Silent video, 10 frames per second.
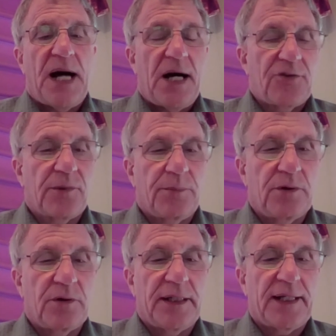
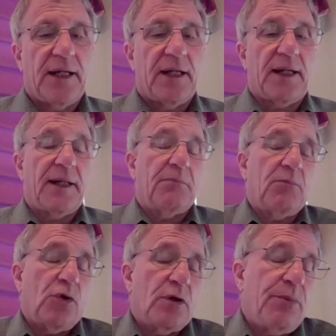possible,
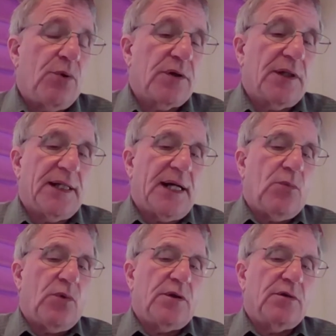and more importantly,
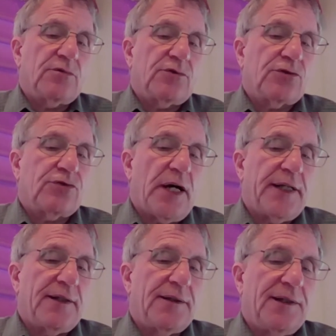I will
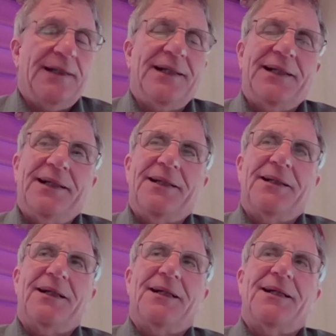try to
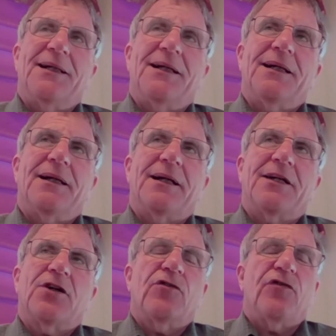
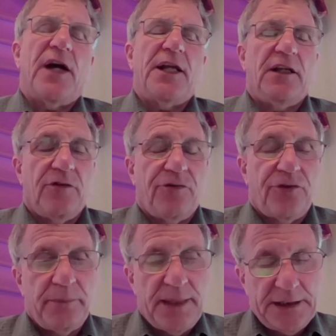convey the
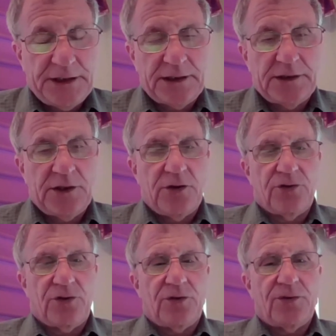information.
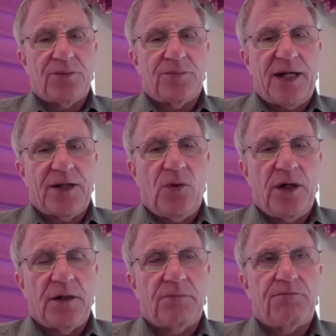So I don't
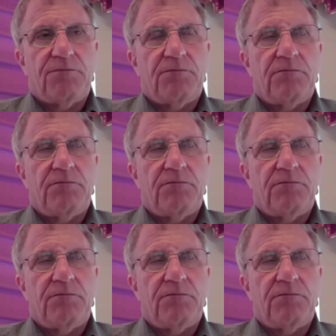want to